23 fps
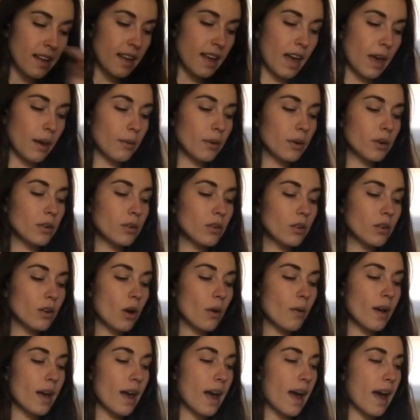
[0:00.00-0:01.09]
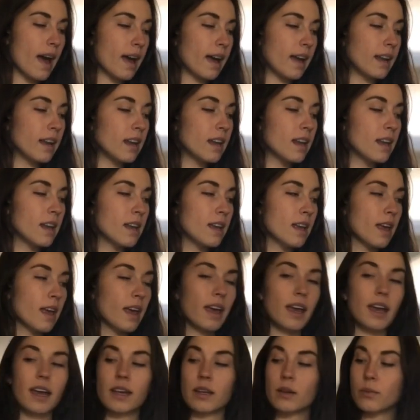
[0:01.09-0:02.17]
I want you to go ahead
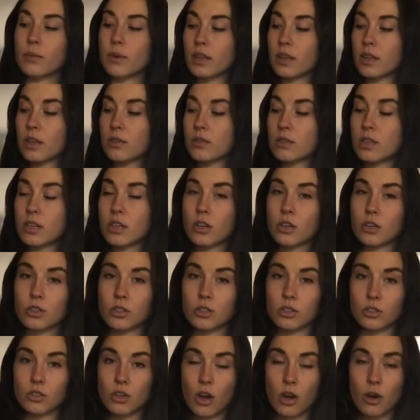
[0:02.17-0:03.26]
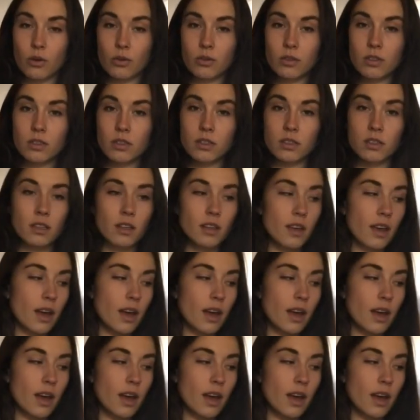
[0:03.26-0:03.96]
and using your stones,